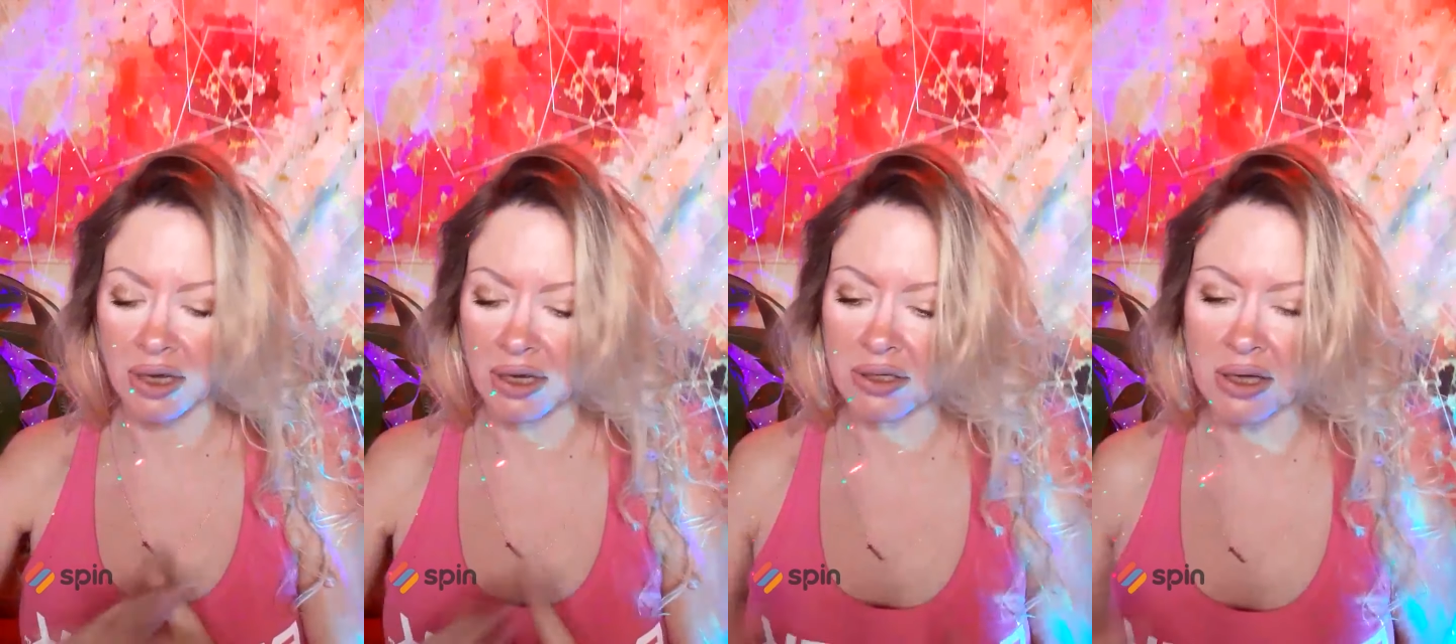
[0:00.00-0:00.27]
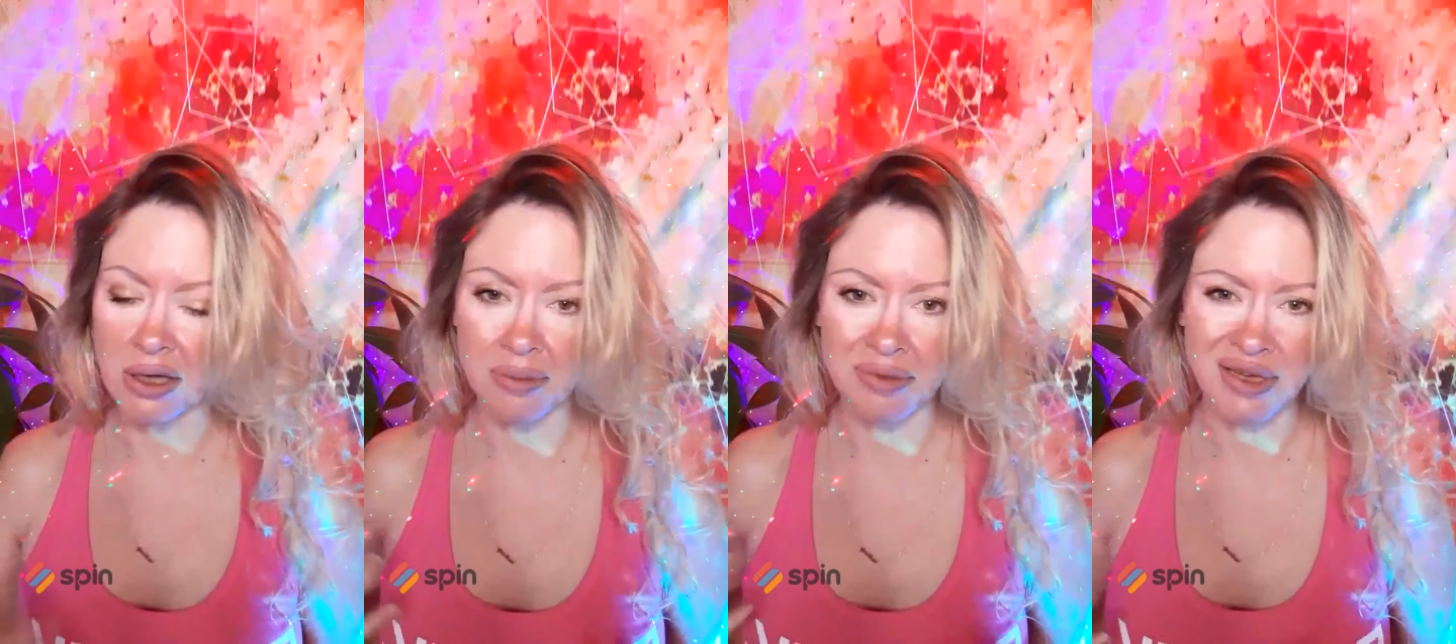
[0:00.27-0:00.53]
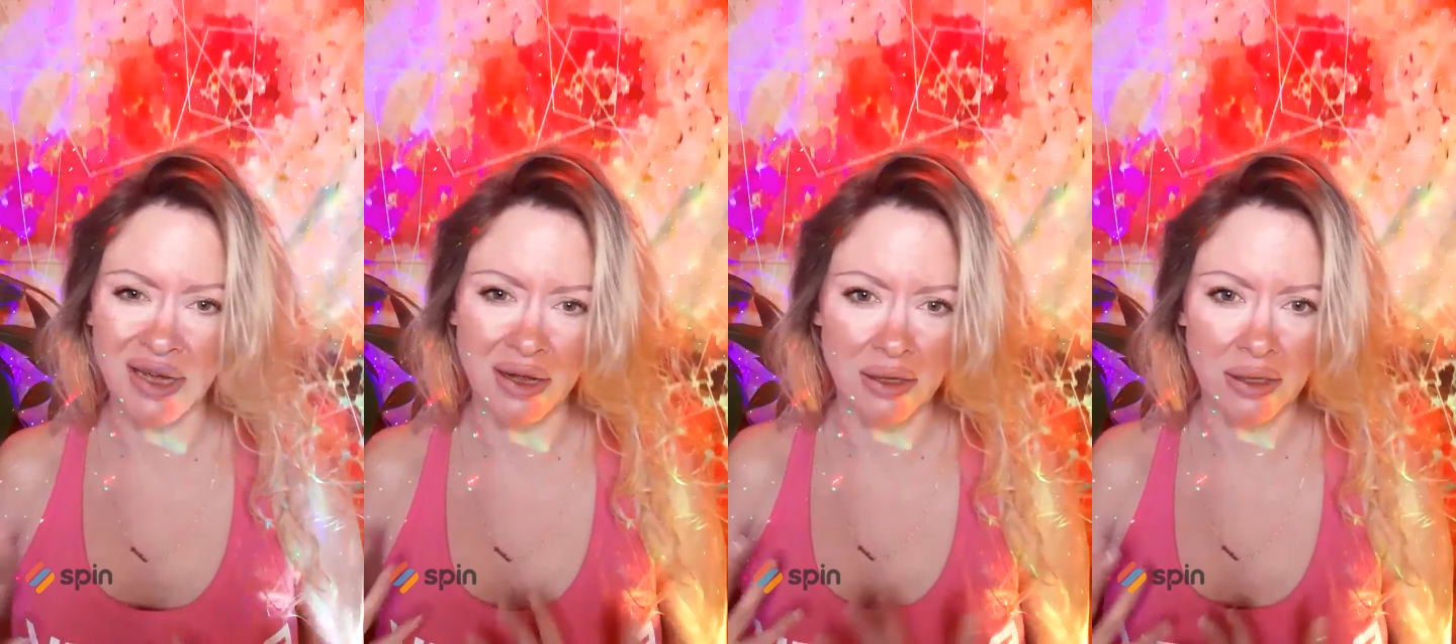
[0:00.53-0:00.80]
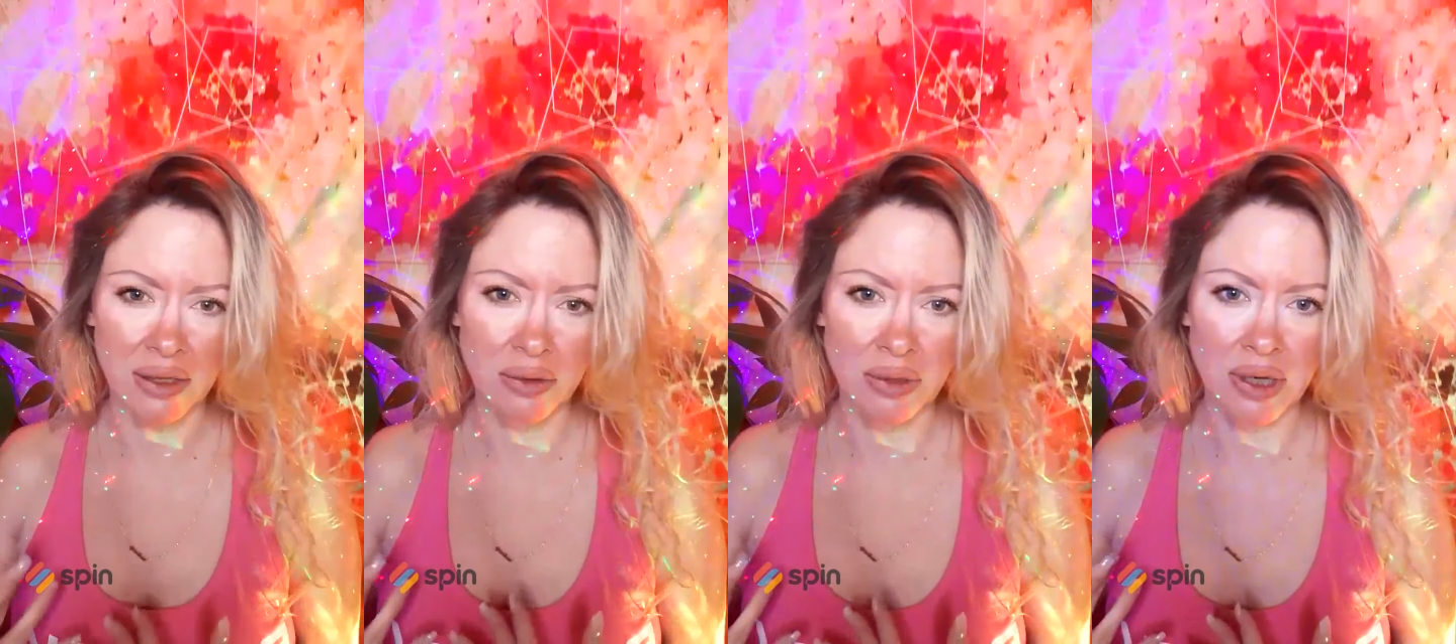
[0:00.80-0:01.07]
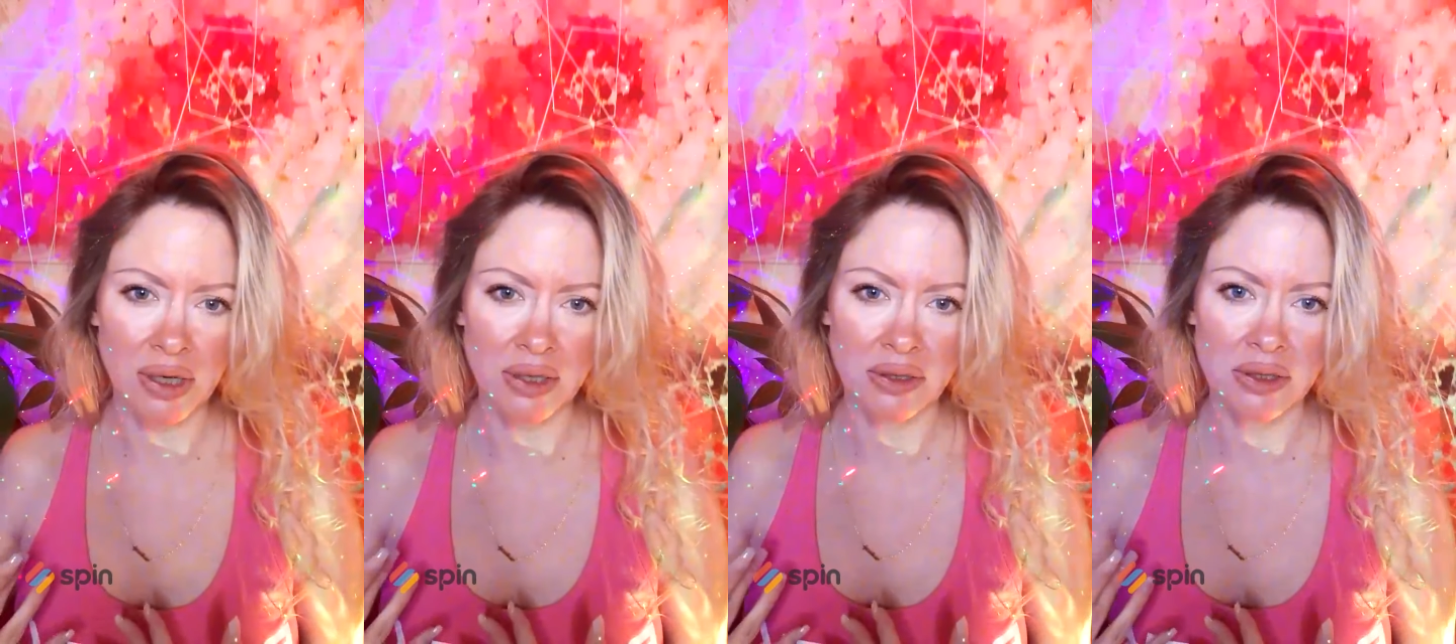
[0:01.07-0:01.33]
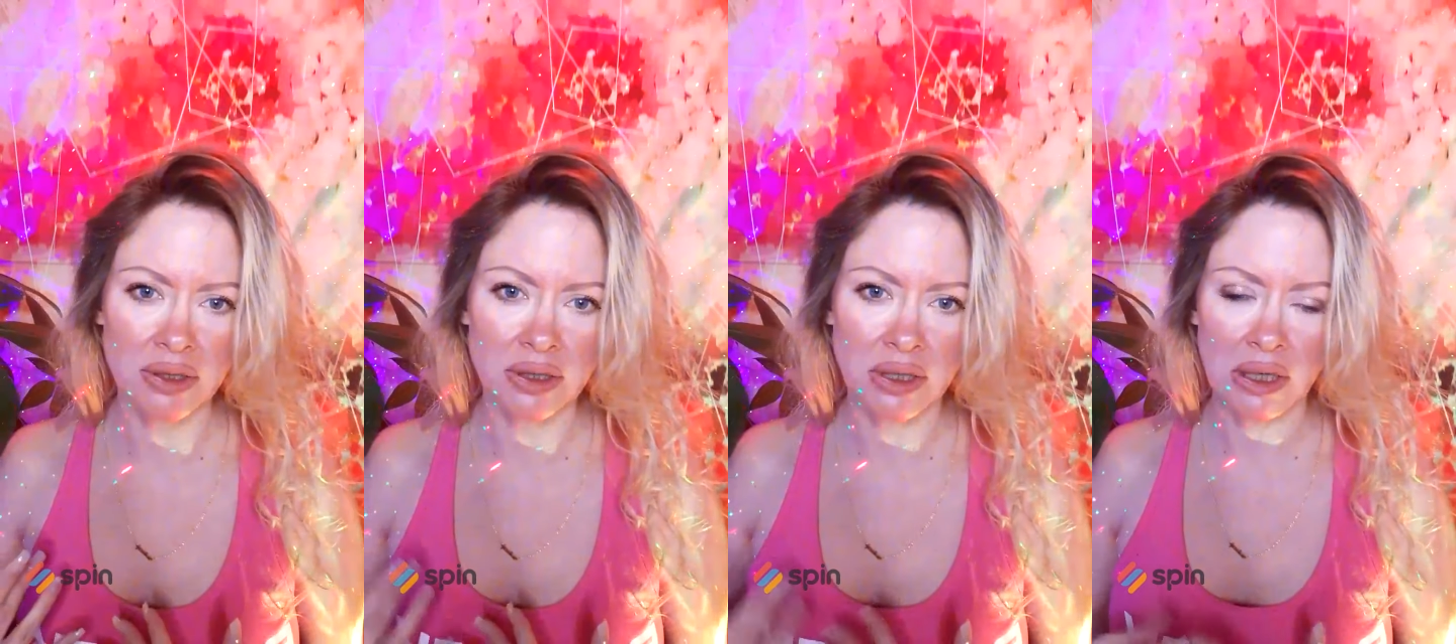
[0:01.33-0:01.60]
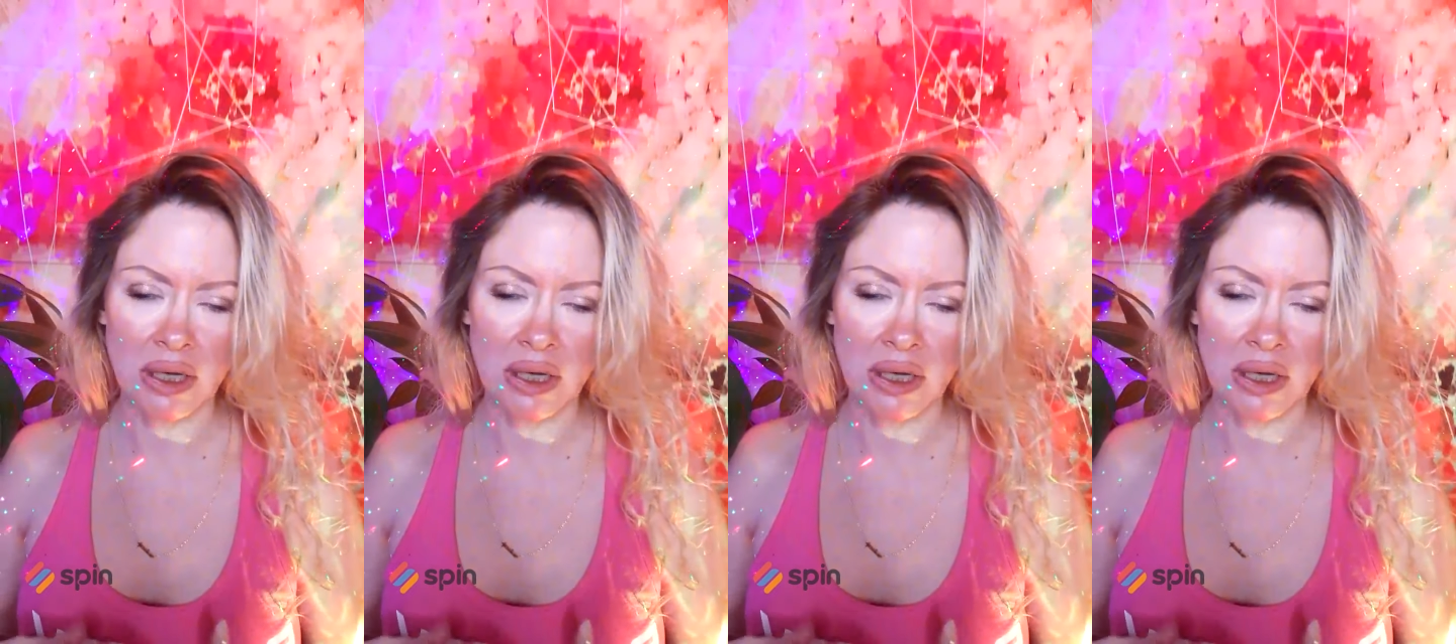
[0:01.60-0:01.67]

and I'm telling you guys,